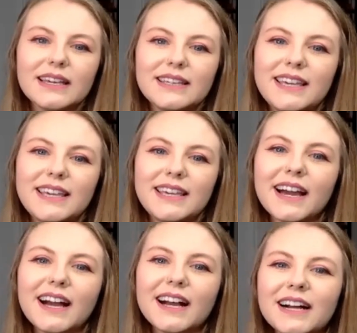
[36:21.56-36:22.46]

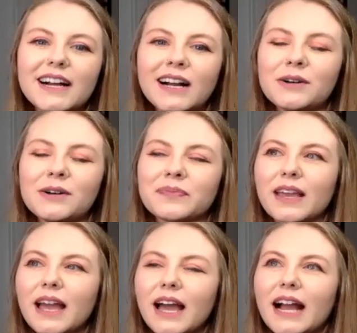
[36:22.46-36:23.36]
I
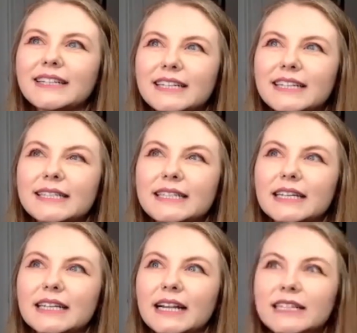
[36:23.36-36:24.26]
did
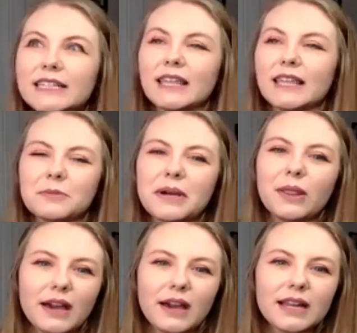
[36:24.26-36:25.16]
think about
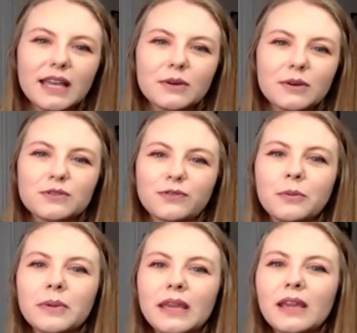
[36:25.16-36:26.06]
that. It was, for
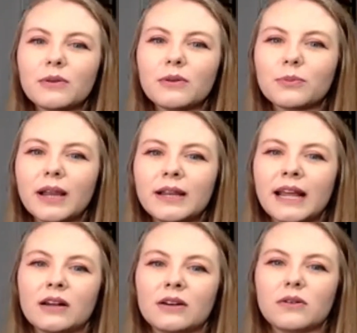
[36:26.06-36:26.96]
me right
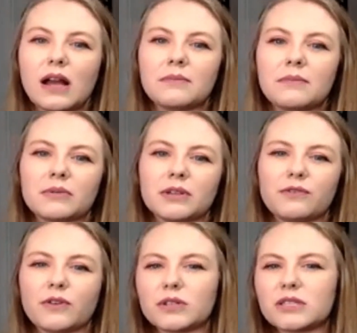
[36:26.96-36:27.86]
now, I'm not really
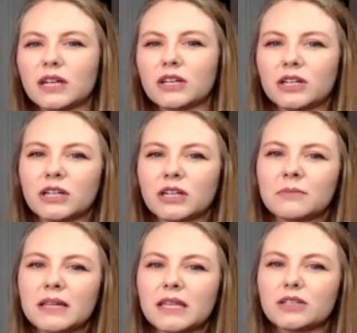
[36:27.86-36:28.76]
focusing on earning
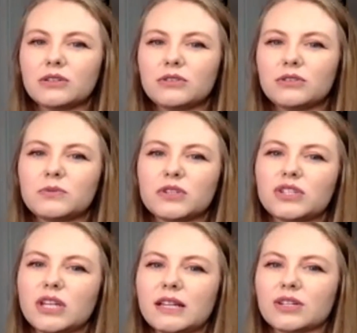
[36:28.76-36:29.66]
money on YouTube just
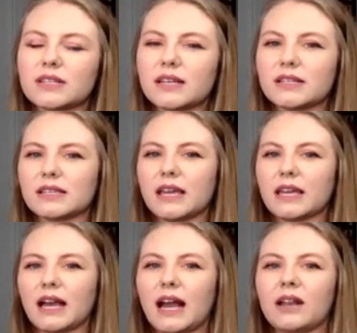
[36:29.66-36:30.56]
yet, just because like
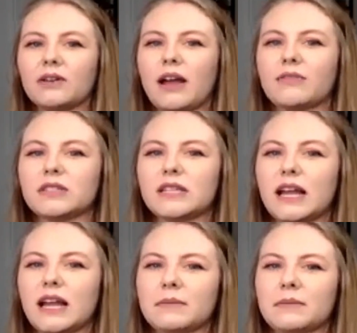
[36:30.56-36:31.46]
I don't have the
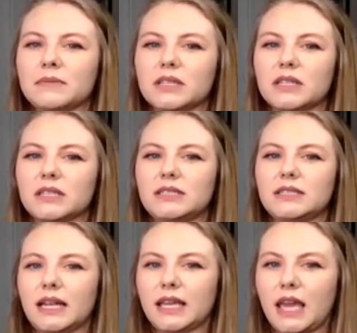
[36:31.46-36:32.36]
time to
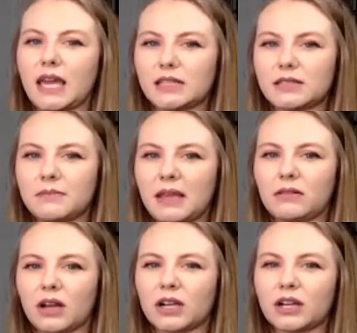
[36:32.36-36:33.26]
dedicate to make
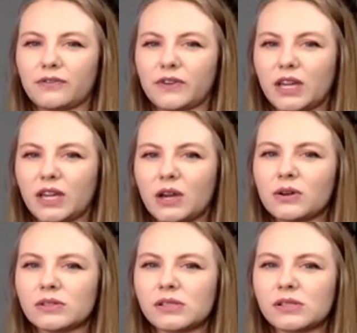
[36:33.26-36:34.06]
longer videos.